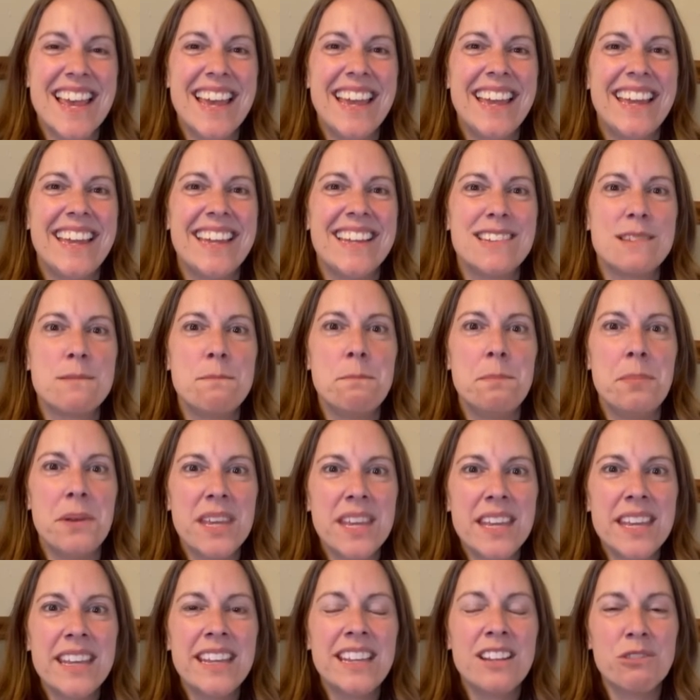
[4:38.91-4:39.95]
It's
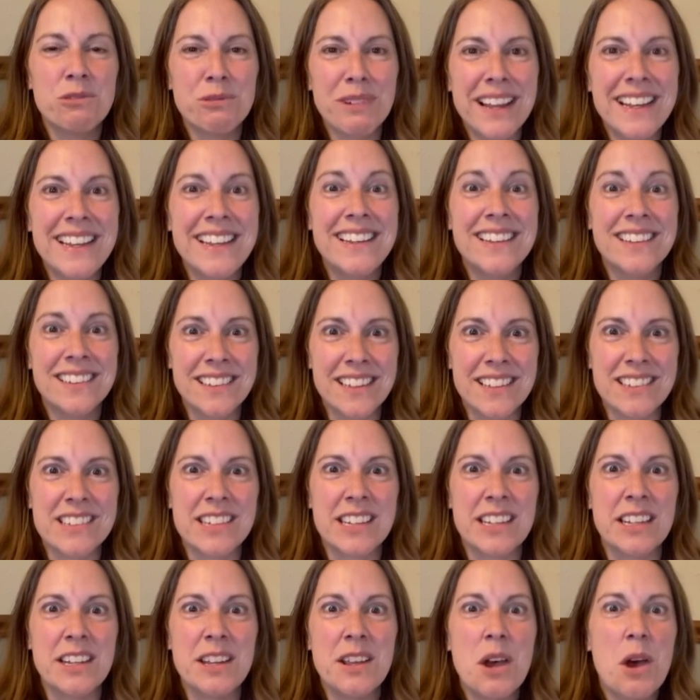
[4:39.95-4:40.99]
being ready to
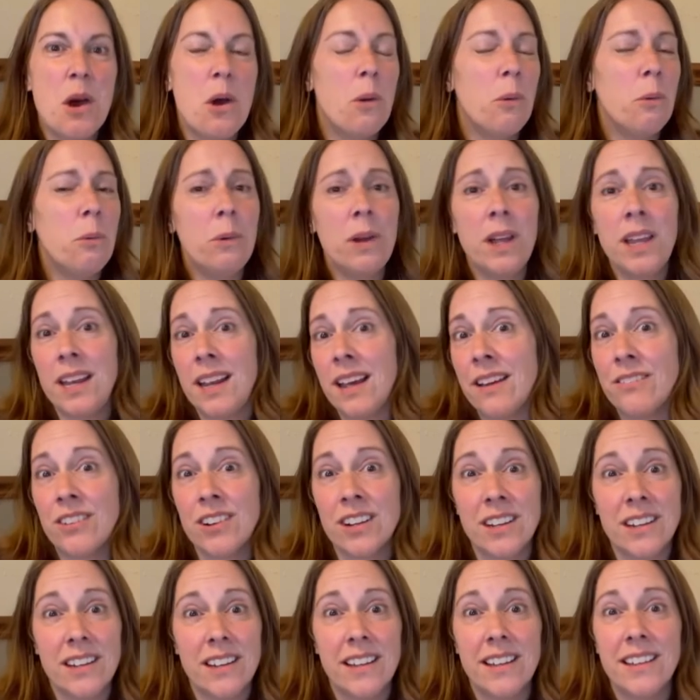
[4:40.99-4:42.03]
listen
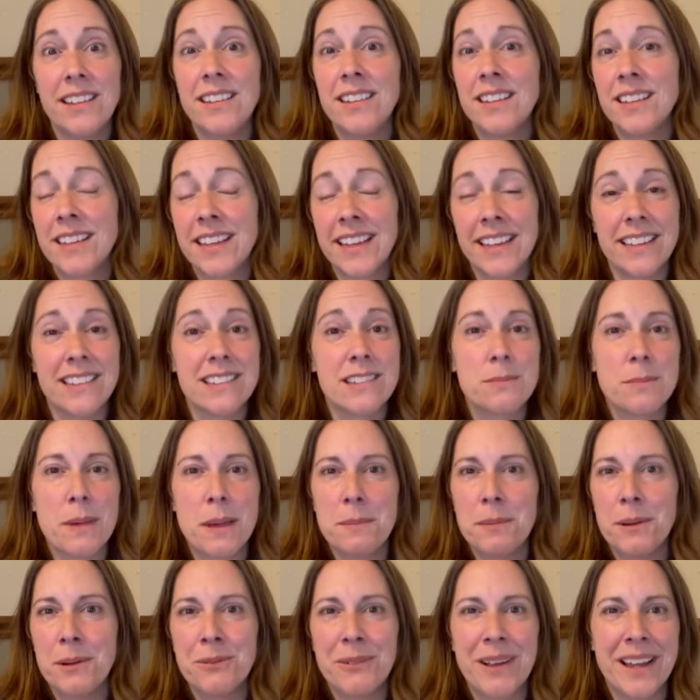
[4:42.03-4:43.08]
whenever your kids might
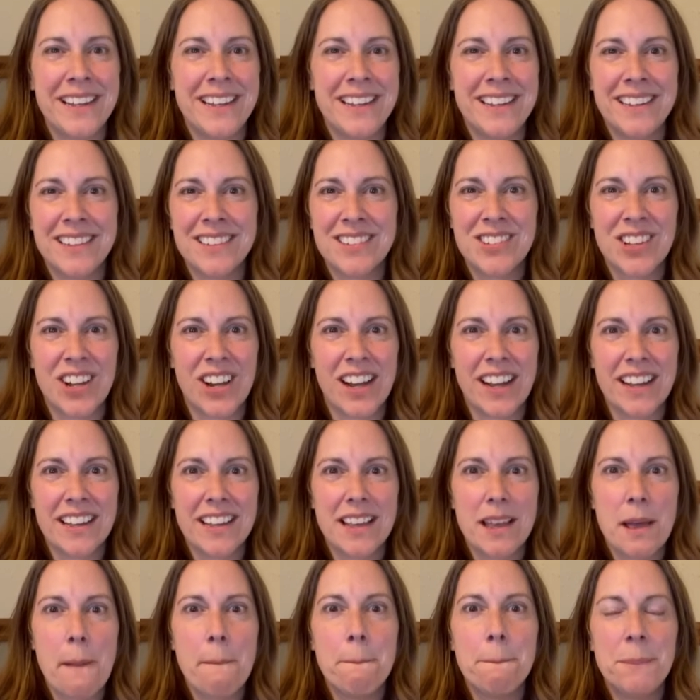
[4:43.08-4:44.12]
be ready to talk.
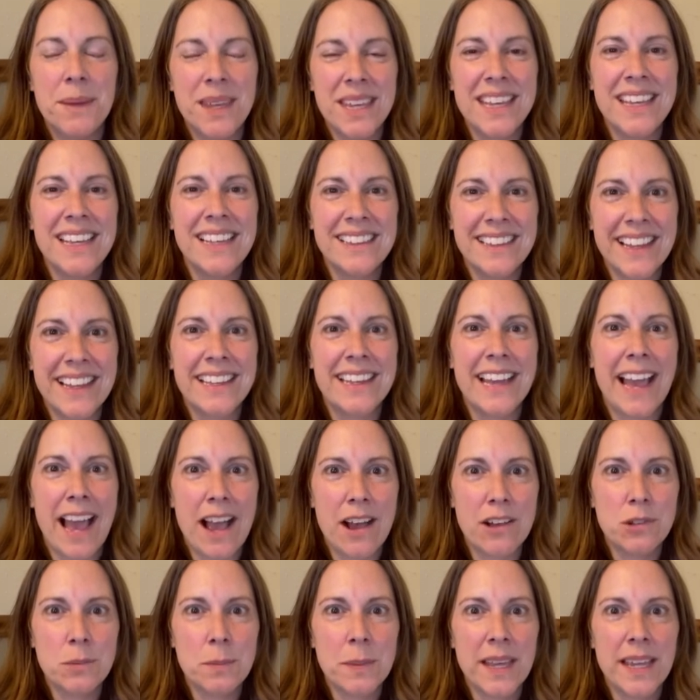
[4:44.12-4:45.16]
Being like a
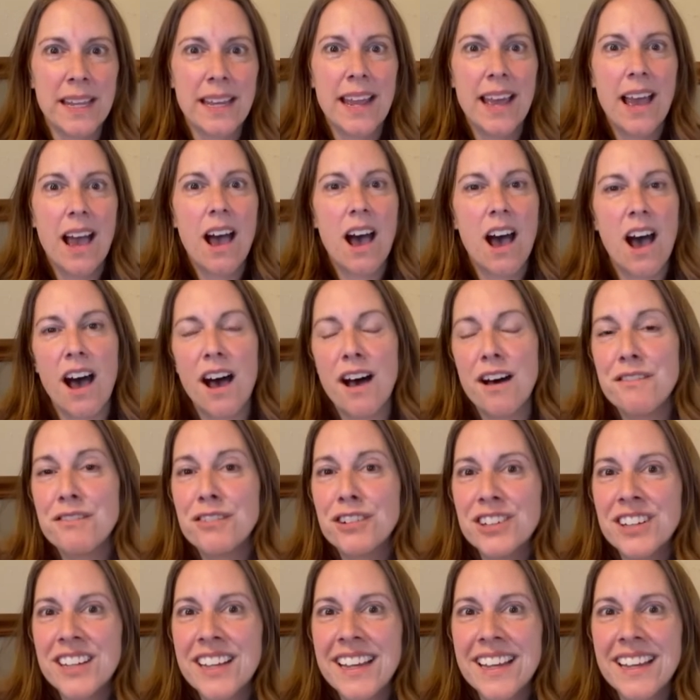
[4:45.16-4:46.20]
houseplant,
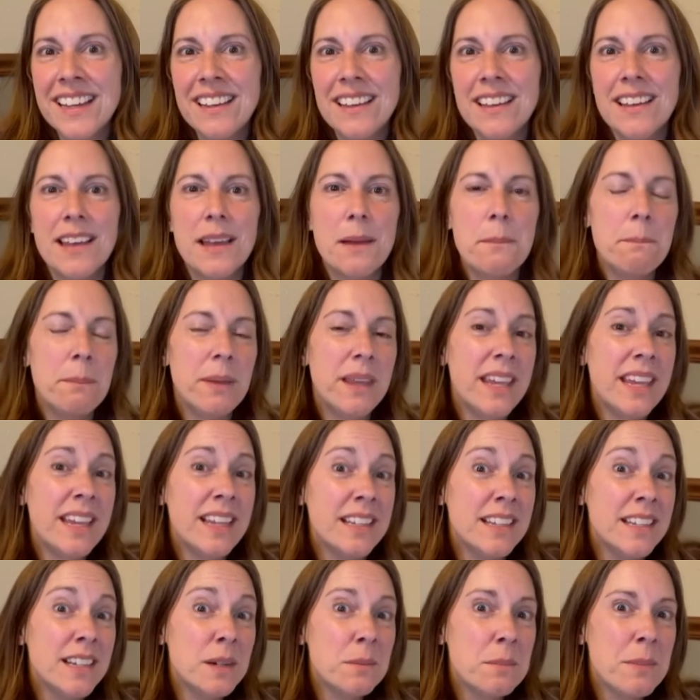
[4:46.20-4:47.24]
hovering, being
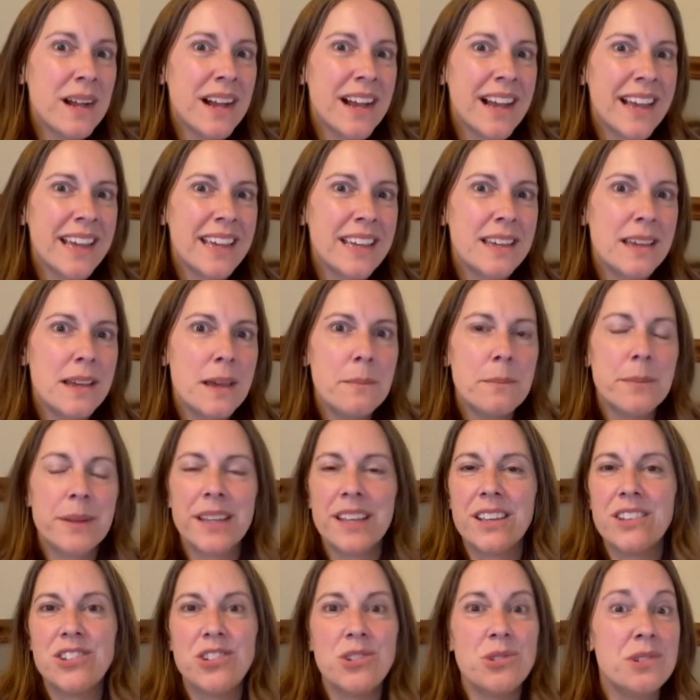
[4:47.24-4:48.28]
nearby,
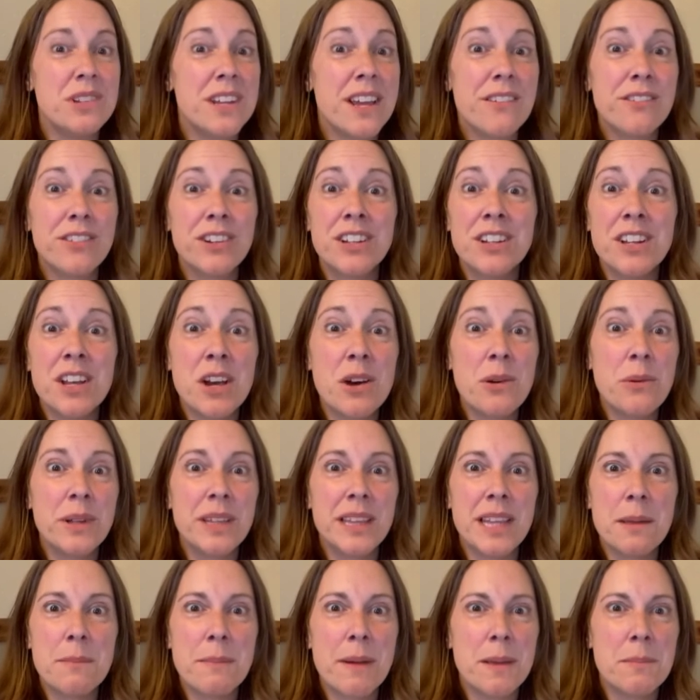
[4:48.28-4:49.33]
because you never know when
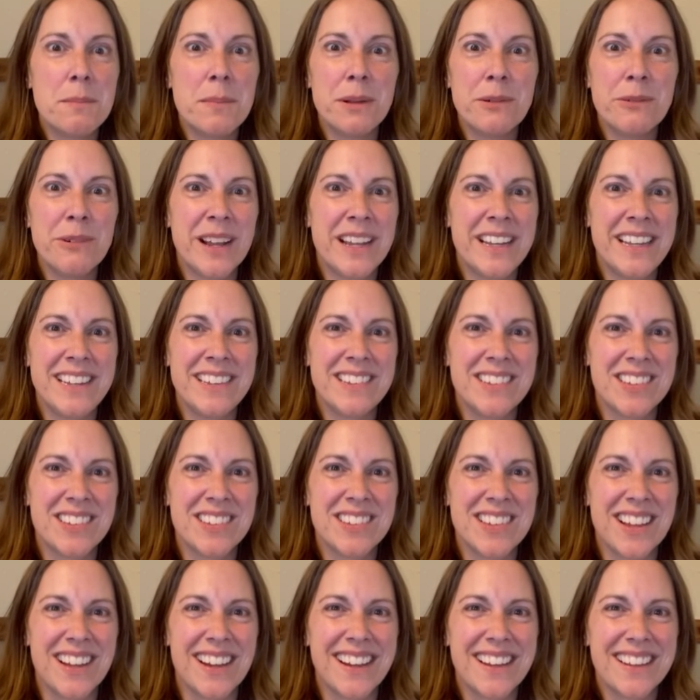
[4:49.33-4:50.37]
they might be ready to
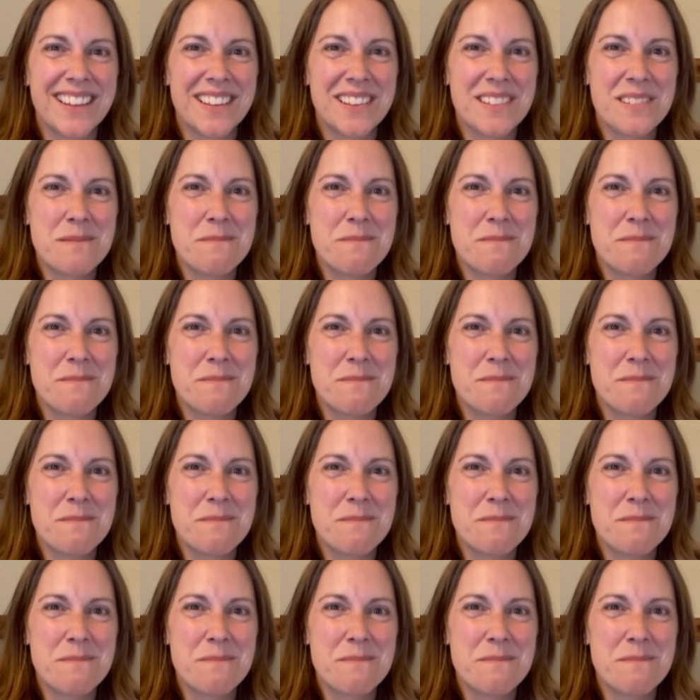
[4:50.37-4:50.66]
talk.